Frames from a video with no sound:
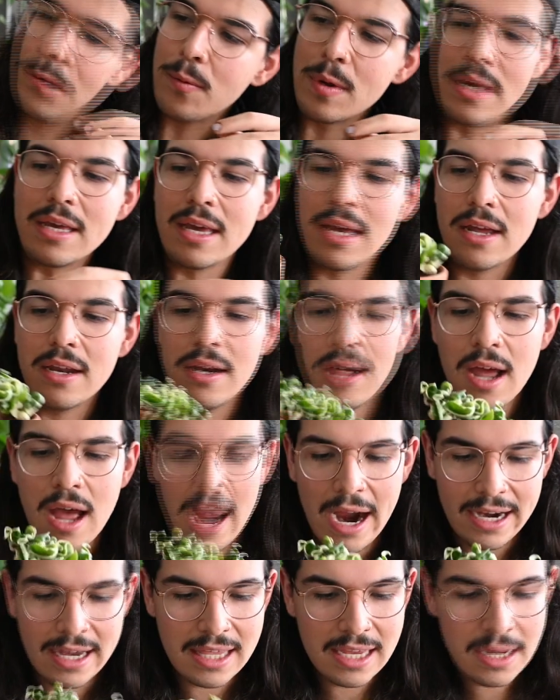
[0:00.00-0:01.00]
weekend,
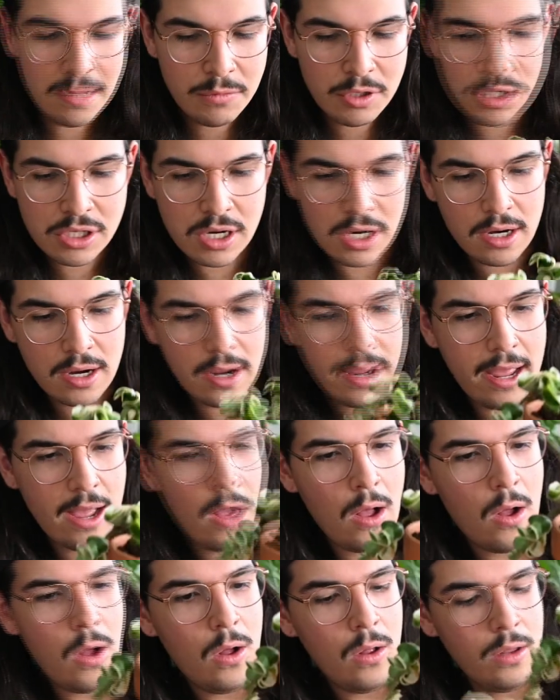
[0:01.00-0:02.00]
I think I'm just gonna
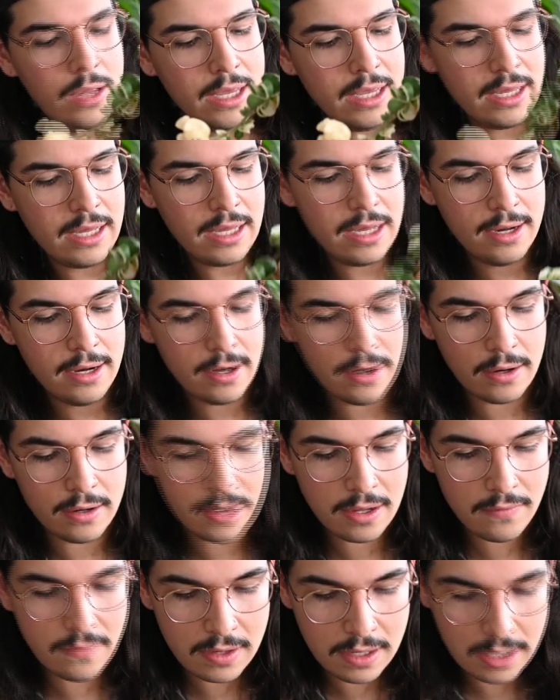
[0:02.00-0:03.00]
call it here. I'll
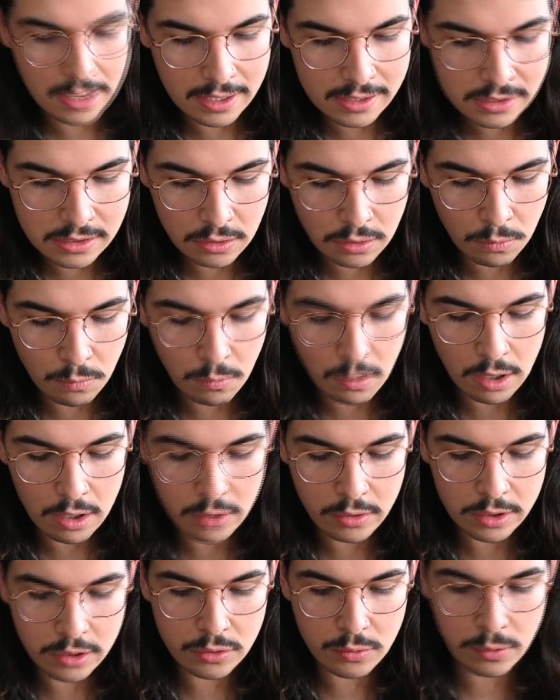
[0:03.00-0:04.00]
give it a nice little
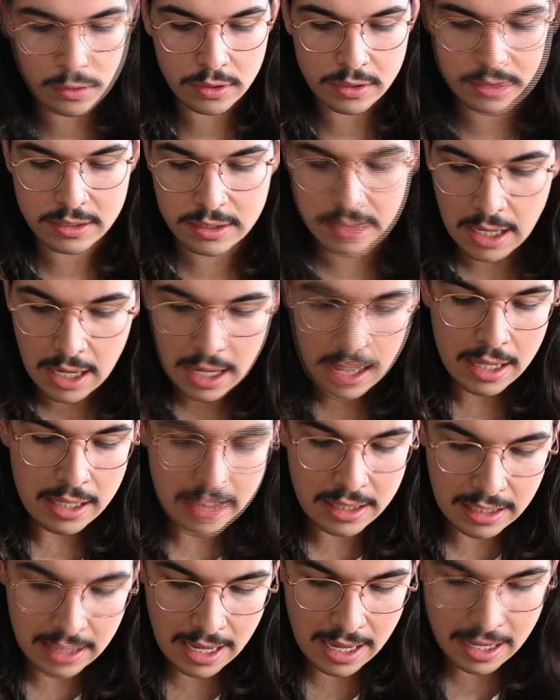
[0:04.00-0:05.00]
watering towards
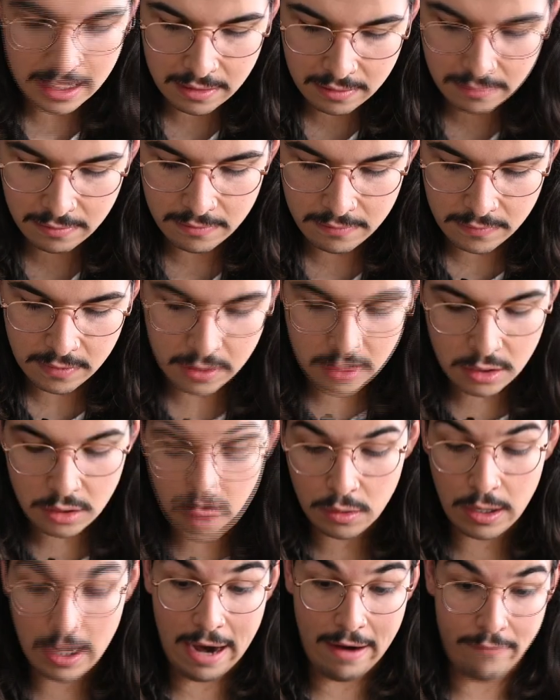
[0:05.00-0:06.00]
the end of the video
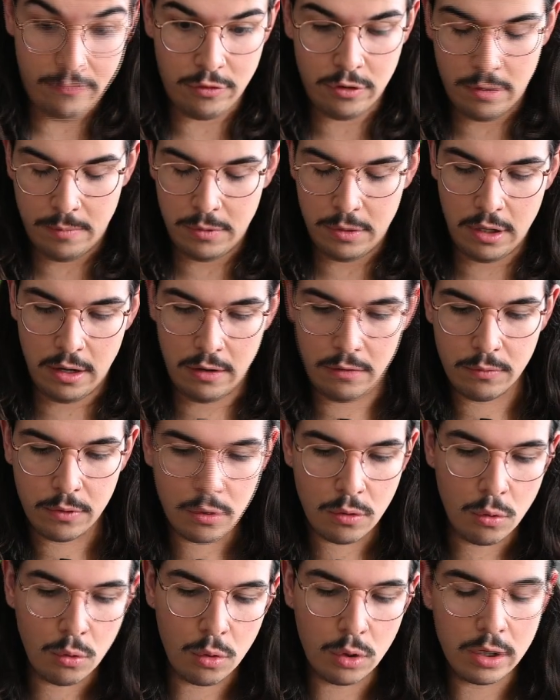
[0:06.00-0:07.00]
or after I'm done
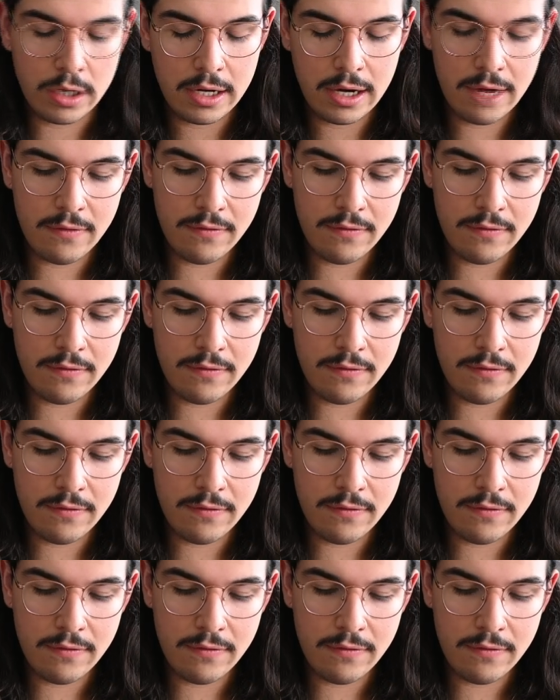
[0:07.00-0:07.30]
recording